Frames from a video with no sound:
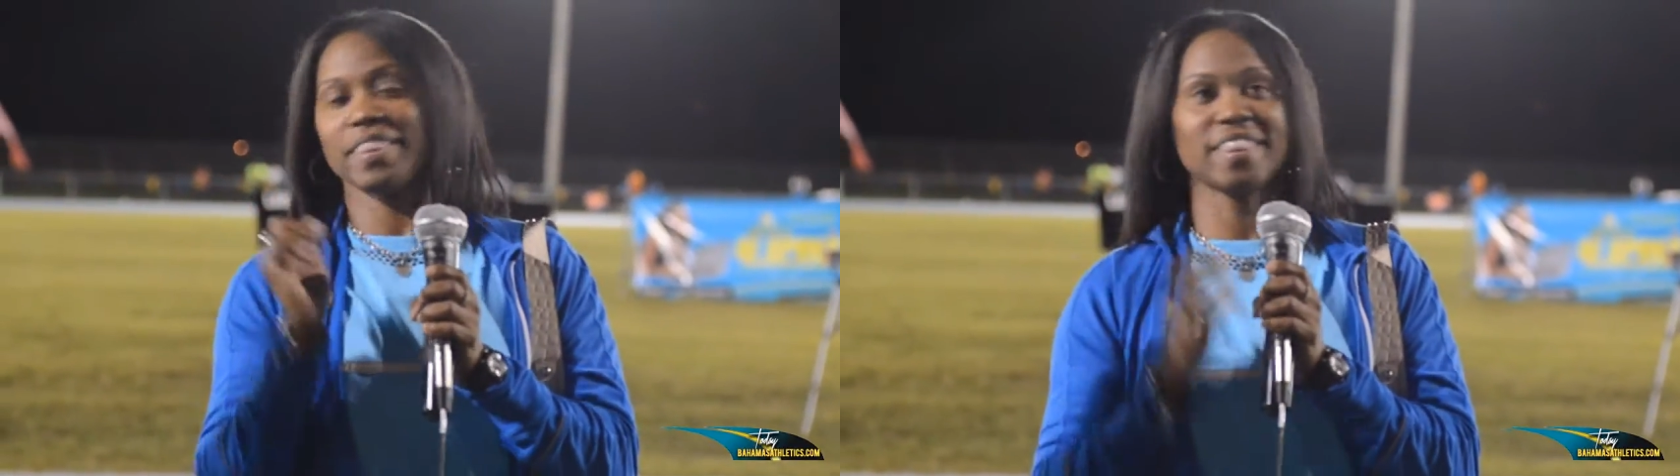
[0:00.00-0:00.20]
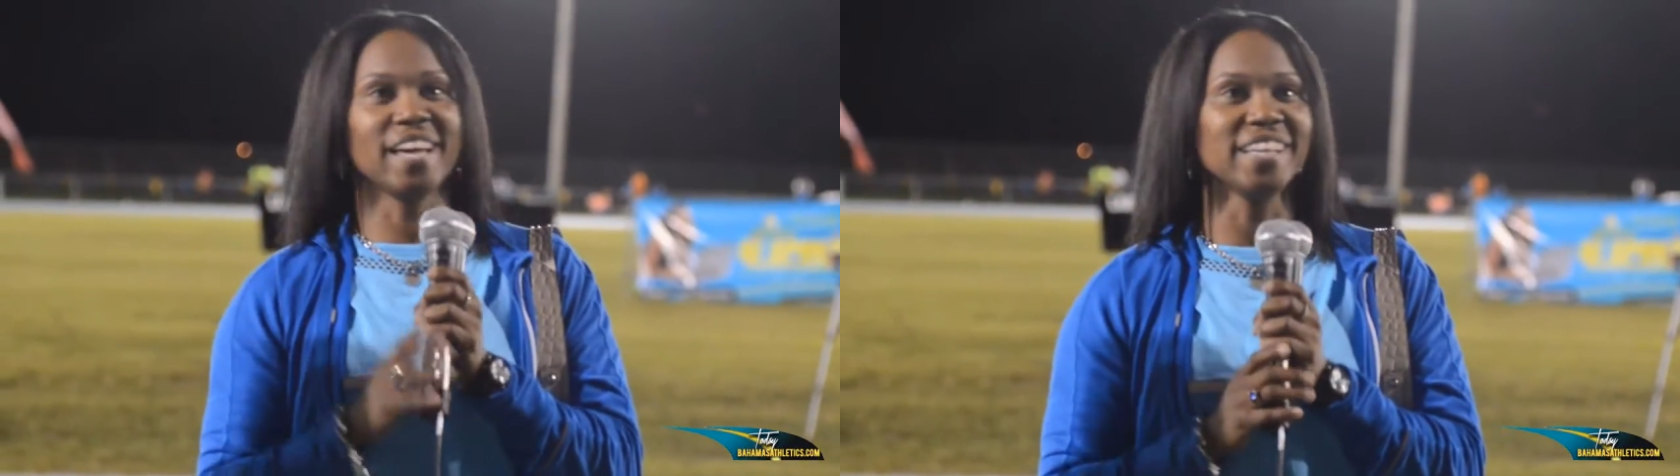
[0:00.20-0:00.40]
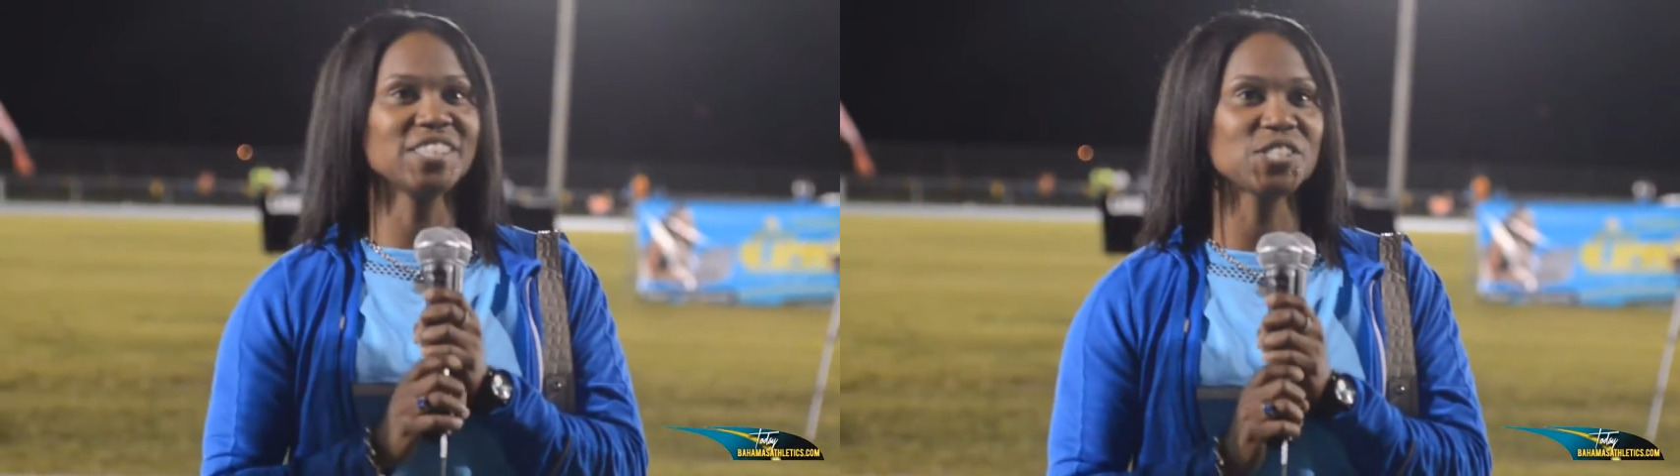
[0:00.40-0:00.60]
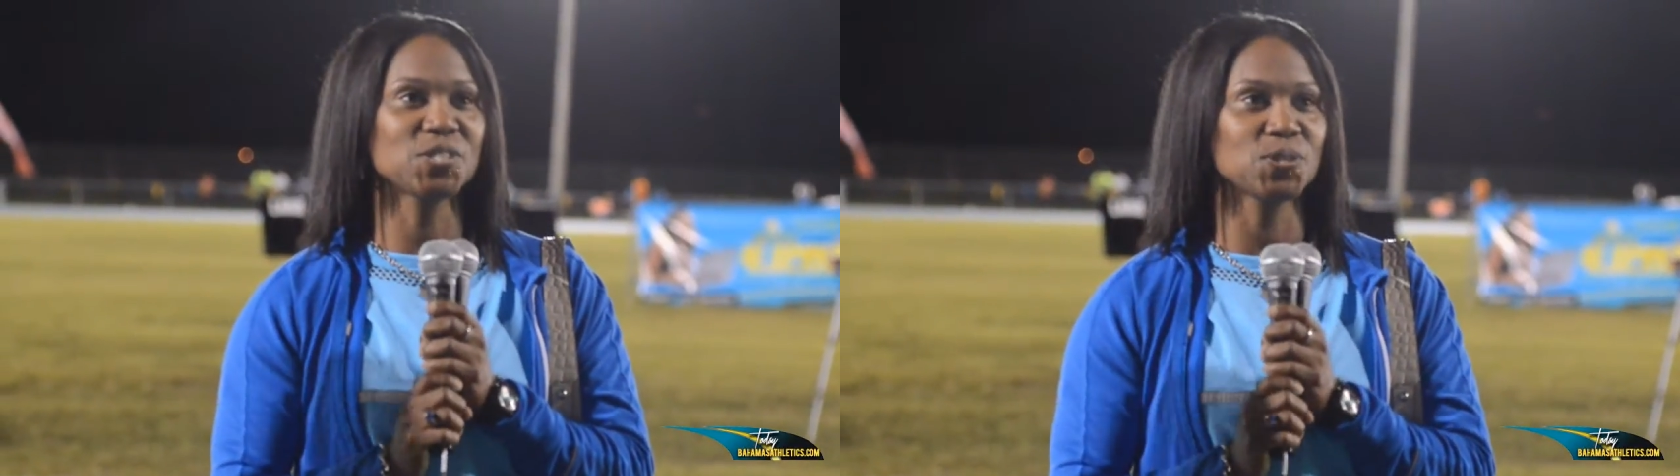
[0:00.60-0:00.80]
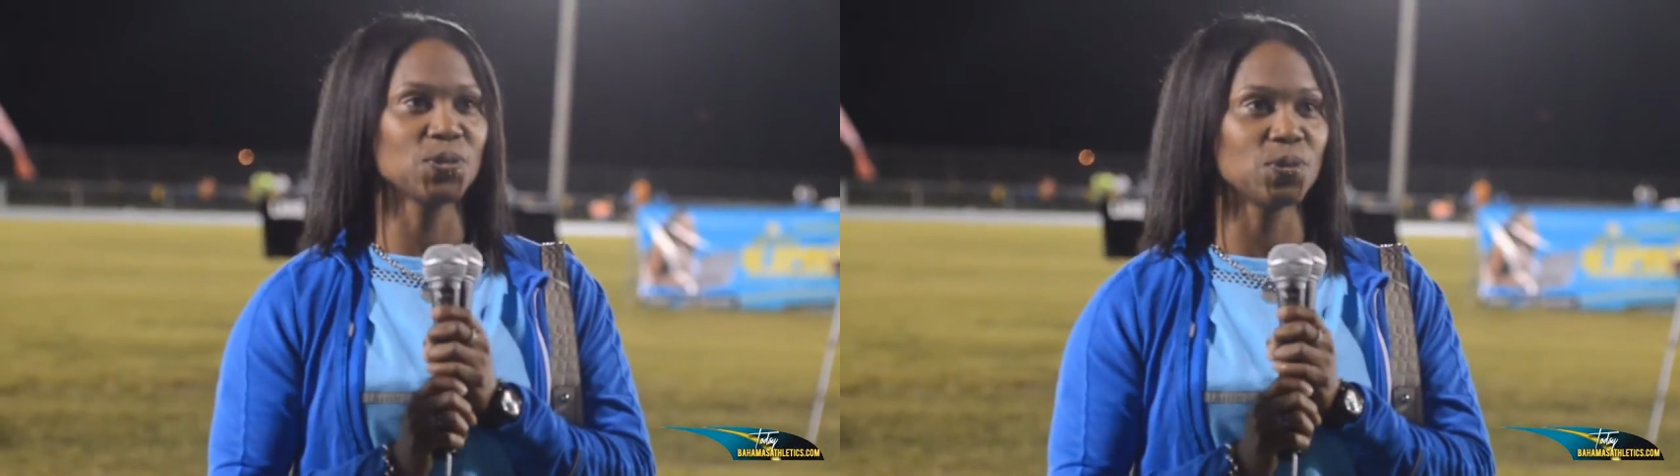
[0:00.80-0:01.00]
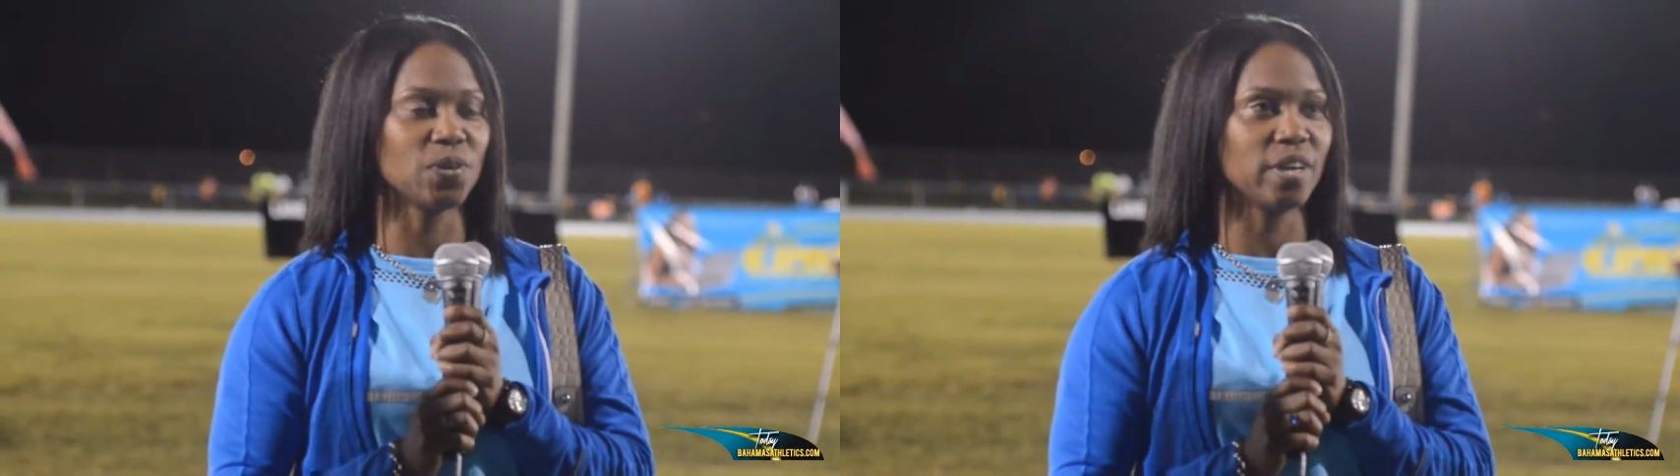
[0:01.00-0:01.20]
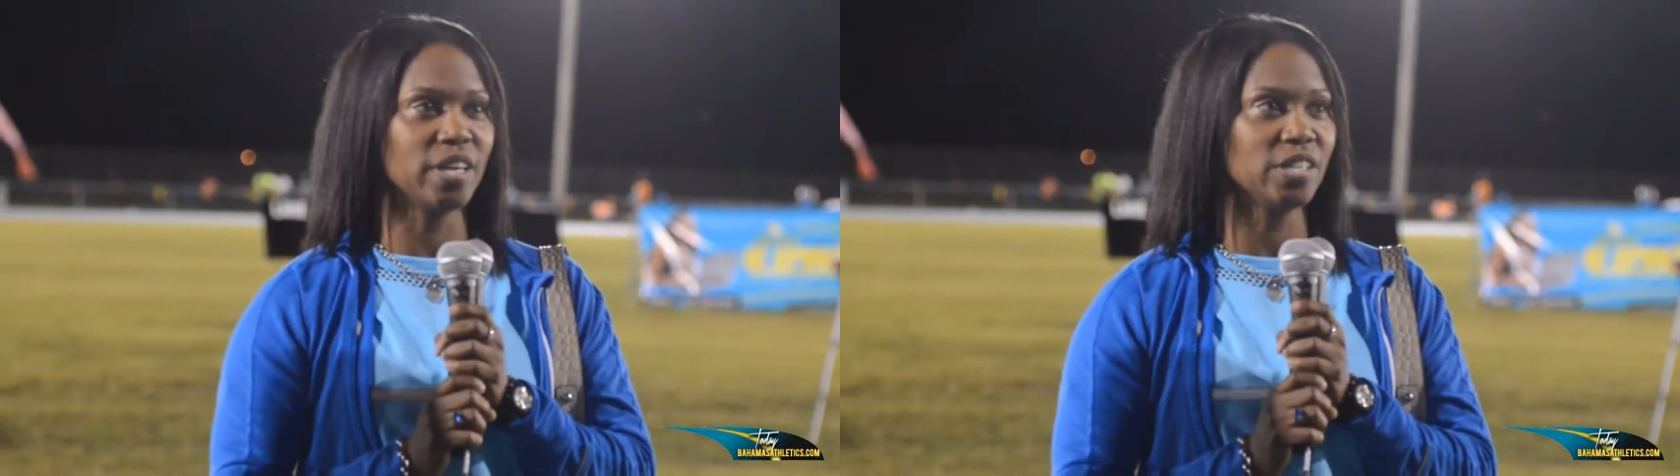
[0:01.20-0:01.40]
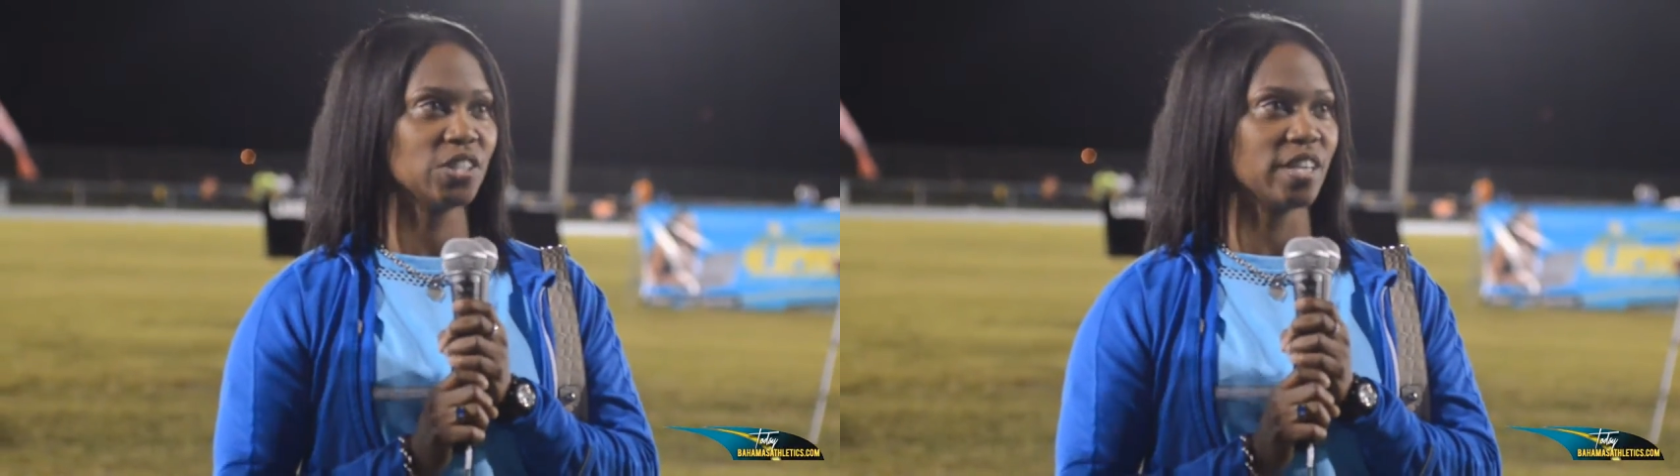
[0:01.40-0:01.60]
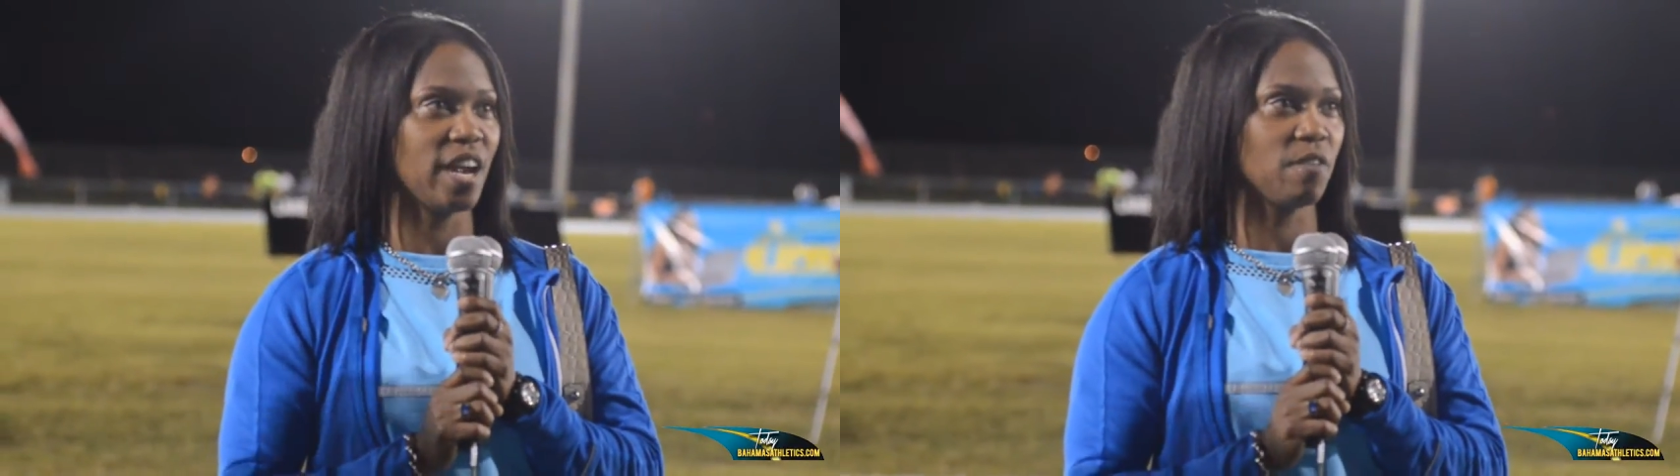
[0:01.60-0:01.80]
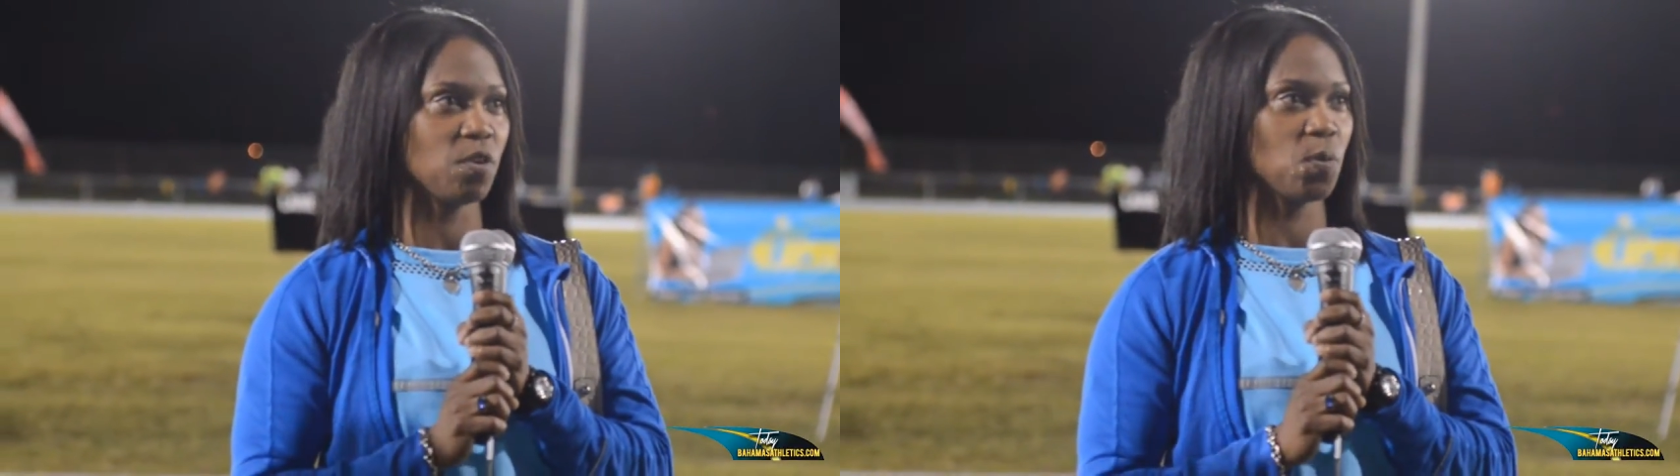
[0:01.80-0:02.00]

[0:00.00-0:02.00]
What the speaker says: thanks to each and every